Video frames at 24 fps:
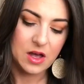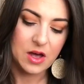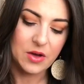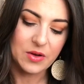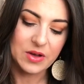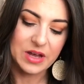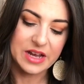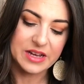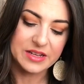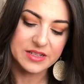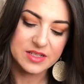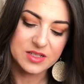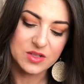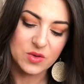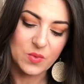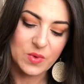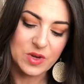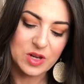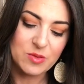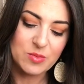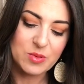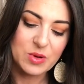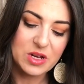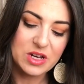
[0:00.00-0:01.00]
Okay, so
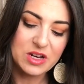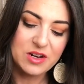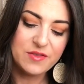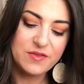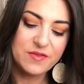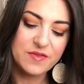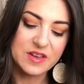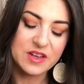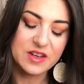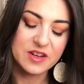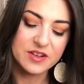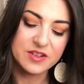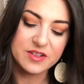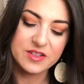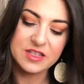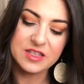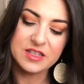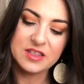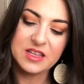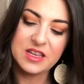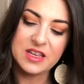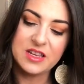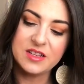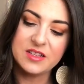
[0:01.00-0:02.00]
when you put your fingers
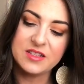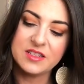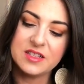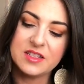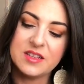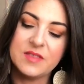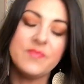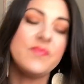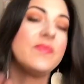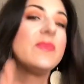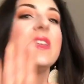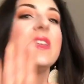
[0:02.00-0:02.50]
in these,